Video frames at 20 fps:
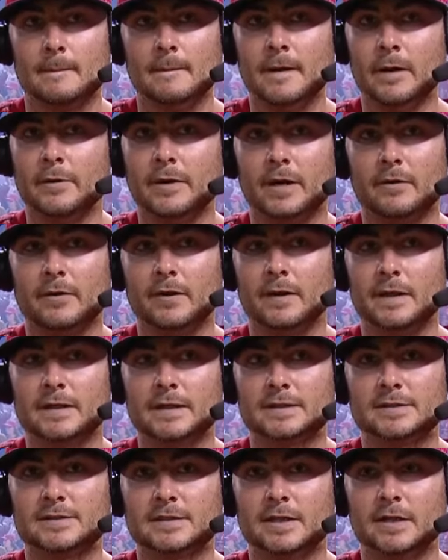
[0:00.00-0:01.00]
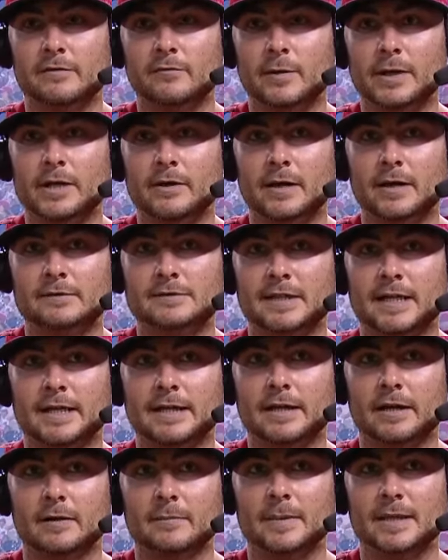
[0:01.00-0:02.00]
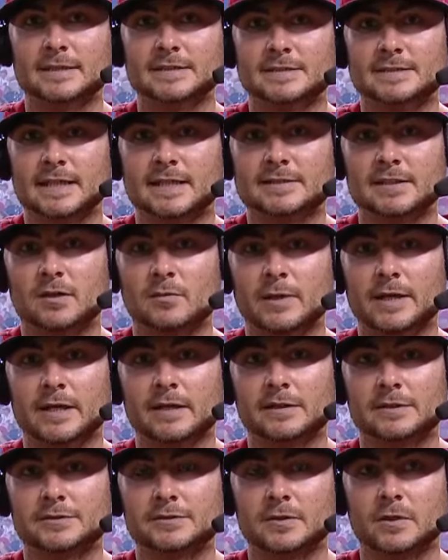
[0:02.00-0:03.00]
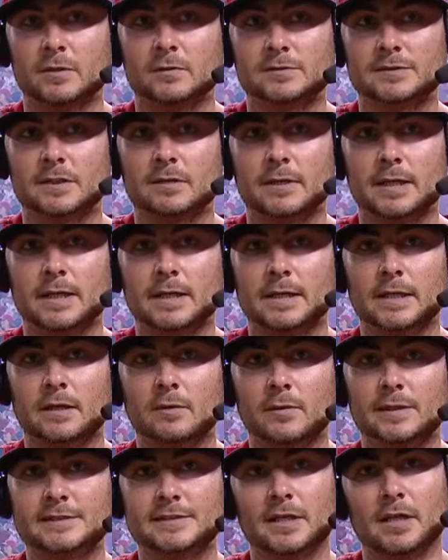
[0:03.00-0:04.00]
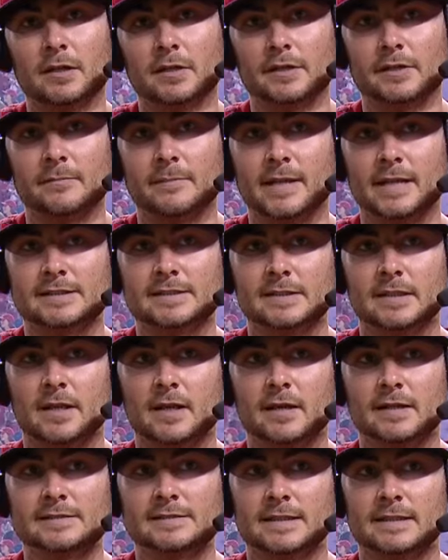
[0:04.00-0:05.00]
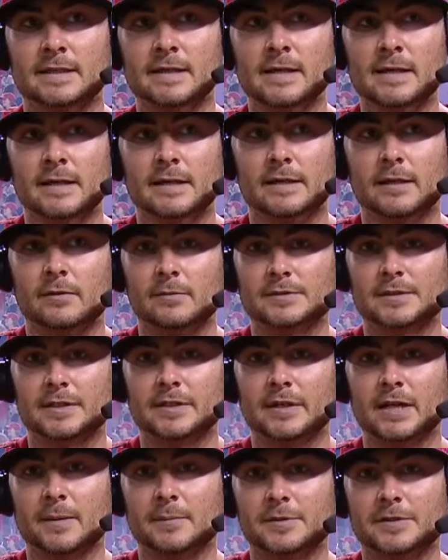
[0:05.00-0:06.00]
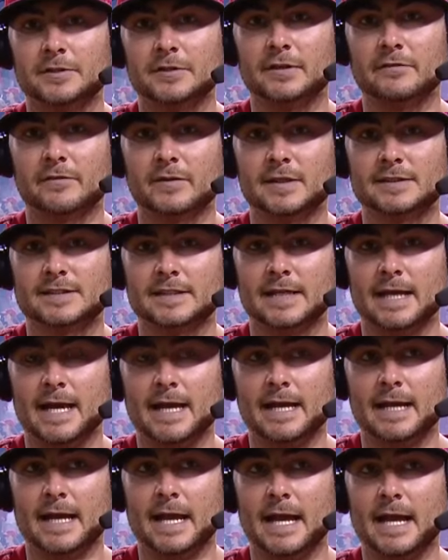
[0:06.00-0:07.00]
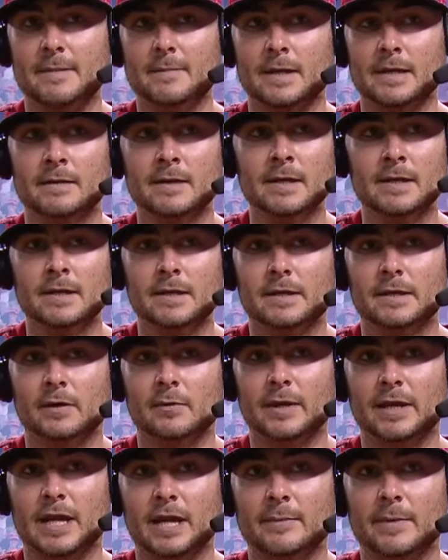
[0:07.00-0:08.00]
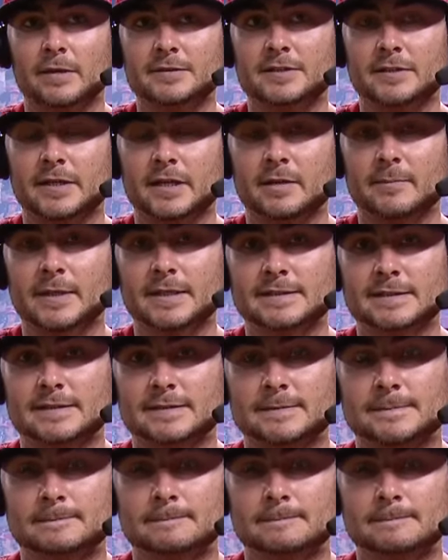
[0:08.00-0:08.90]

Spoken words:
No, not really, because, you know, if we go out and take care of business, that's all we can control. So, you know, we saw that the Mets had lost, and, you know, it was a good opportunity for us to gain a game, and, you know, we came out and took care of business.